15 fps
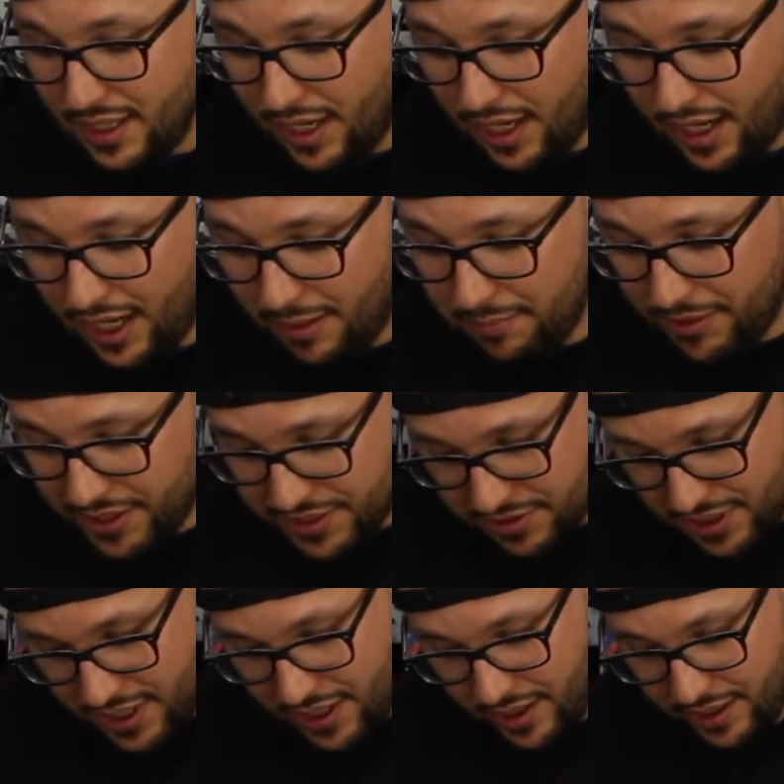But this
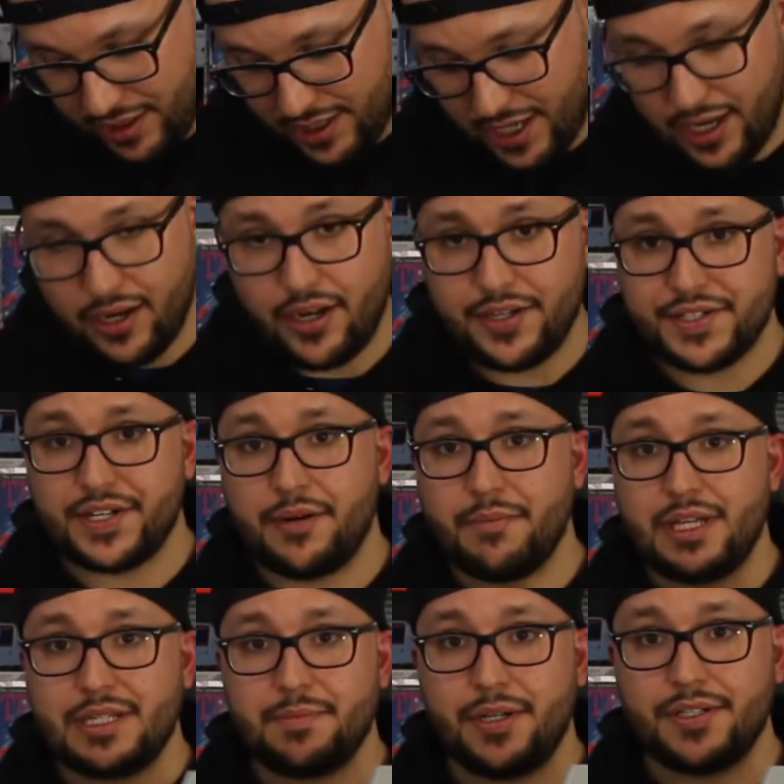one here, I got All-Star
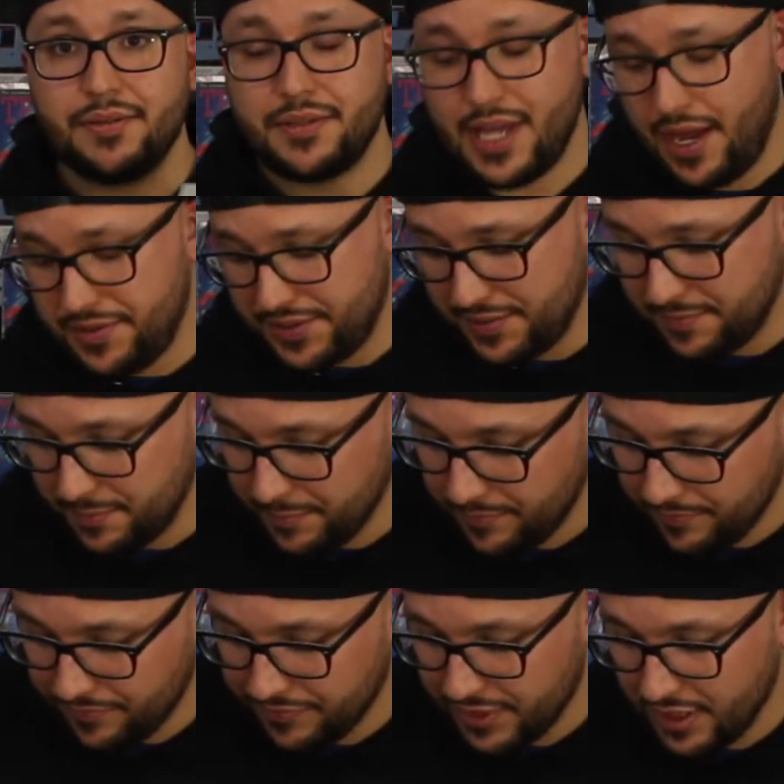Baseball 2000,
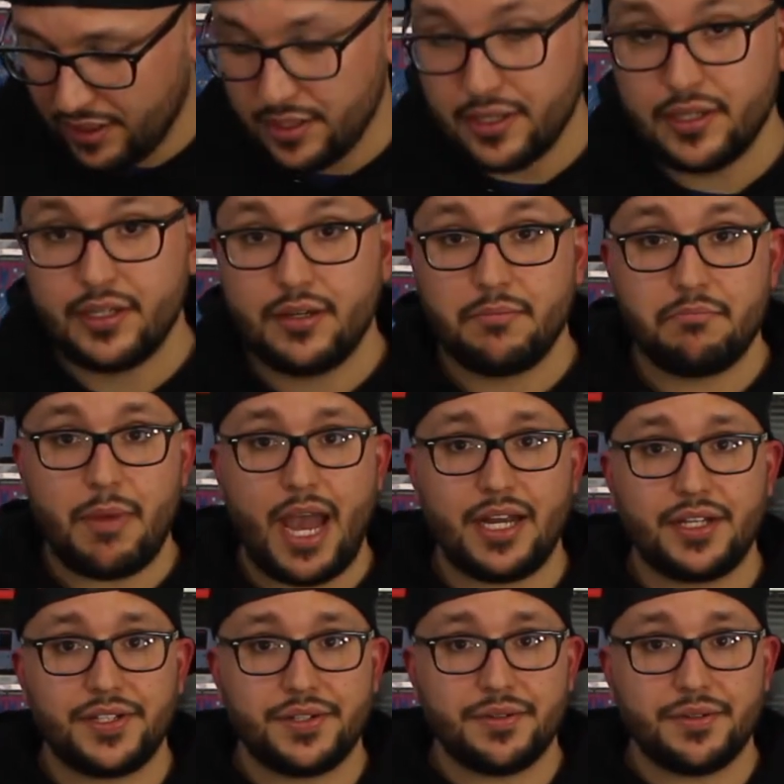Madden